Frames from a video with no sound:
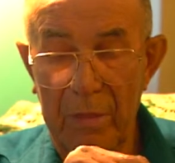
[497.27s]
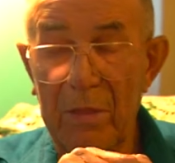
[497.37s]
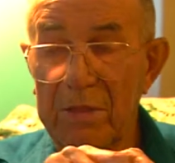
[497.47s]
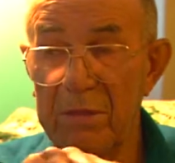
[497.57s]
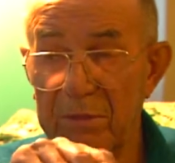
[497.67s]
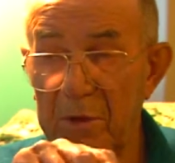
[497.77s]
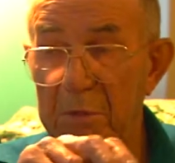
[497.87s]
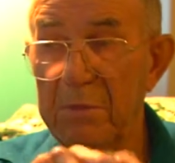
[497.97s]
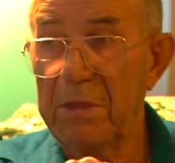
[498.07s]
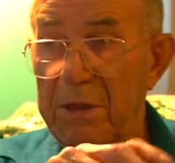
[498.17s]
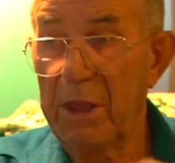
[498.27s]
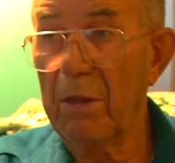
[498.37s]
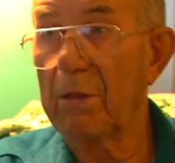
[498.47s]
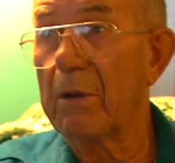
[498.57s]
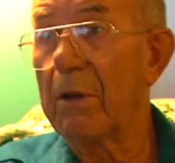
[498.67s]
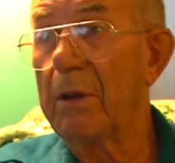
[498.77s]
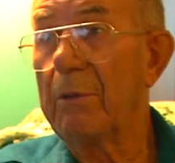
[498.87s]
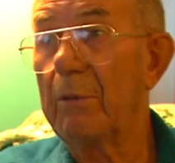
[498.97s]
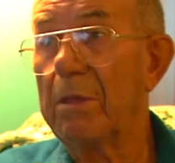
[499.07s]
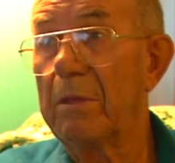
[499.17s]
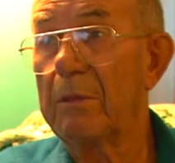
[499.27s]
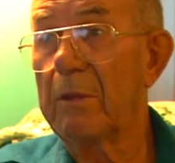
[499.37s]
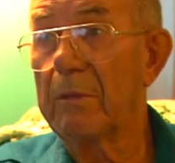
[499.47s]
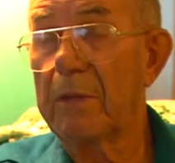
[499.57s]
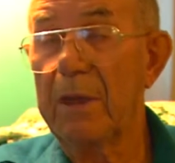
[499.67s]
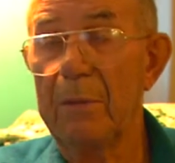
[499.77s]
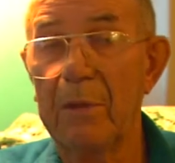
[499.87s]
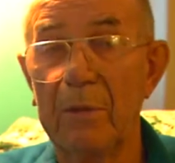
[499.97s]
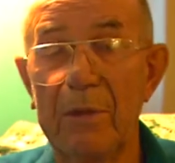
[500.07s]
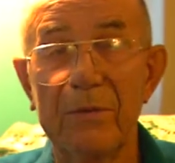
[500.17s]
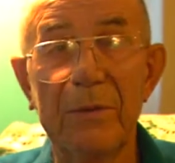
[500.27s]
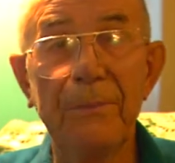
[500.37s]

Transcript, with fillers: Not the first, but the tail car where the cable was.